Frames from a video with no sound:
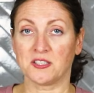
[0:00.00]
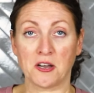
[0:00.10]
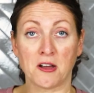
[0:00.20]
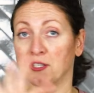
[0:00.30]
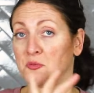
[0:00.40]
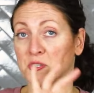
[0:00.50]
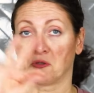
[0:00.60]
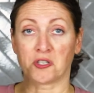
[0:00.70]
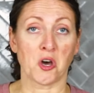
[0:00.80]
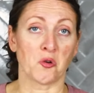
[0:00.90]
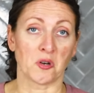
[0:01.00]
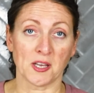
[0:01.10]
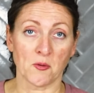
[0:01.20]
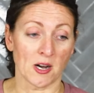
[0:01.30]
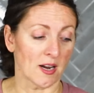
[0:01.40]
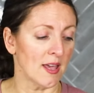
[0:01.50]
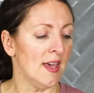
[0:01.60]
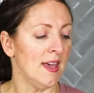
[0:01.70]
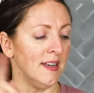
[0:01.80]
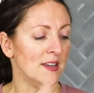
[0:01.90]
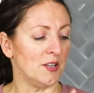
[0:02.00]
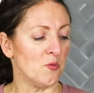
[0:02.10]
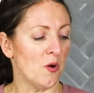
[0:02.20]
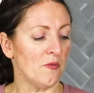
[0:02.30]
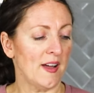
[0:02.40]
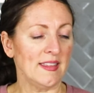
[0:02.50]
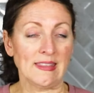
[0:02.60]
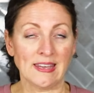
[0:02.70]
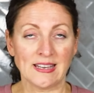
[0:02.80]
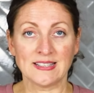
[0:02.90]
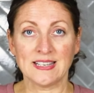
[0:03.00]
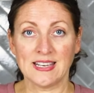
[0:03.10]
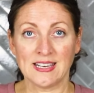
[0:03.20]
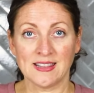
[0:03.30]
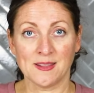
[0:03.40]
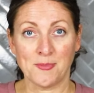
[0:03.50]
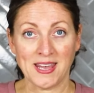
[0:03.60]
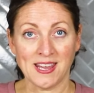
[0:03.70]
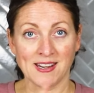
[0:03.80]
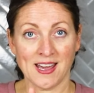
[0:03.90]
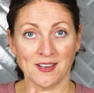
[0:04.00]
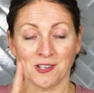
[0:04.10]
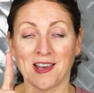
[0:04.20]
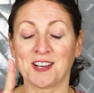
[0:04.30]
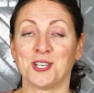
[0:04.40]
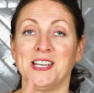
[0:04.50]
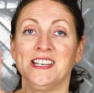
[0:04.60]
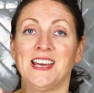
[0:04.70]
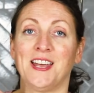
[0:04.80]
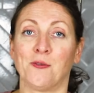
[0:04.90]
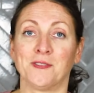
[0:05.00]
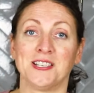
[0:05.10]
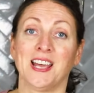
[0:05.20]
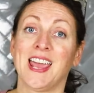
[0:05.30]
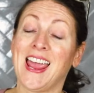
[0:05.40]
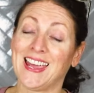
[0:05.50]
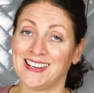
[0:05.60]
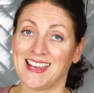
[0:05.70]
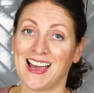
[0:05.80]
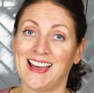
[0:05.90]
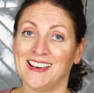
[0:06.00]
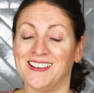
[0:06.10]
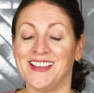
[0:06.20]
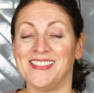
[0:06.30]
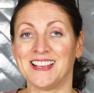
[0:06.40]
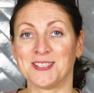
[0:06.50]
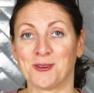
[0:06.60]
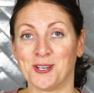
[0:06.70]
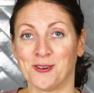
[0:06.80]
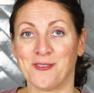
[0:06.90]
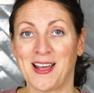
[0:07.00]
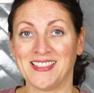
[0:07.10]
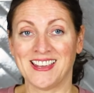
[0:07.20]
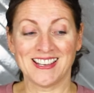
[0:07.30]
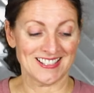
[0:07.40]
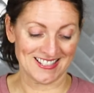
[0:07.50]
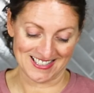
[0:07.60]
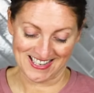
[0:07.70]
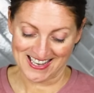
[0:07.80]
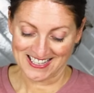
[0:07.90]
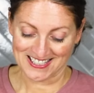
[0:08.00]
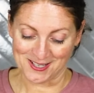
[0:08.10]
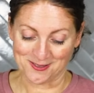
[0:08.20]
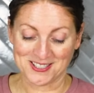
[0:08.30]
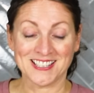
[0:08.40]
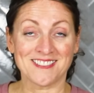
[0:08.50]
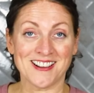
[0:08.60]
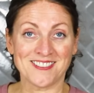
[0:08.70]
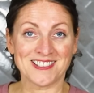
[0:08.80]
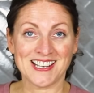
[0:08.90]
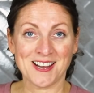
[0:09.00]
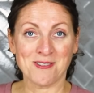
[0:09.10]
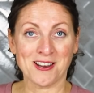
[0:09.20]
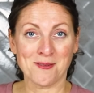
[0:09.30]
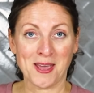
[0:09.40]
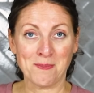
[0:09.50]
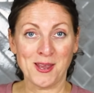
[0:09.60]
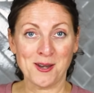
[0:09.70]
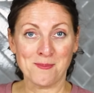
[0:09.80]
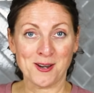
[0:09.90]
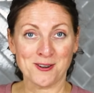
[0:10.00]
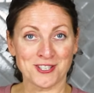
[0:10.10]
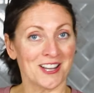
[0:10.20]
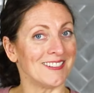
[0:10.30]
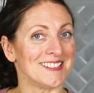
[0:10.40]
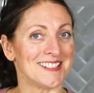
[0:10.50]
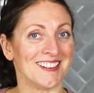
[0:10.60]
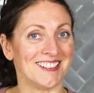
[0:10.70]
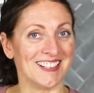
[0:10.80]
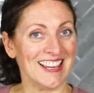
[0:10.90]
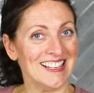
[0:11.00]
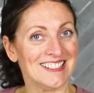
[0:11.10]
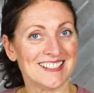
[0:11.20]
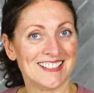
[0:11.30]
stars, which will totally work. Now you won't find these in the baking aisle. You'll actually need to head over to the candy aisle, and that's where you'll find these. So stick around today. We're gonna make peanut butter chocolate star cookies.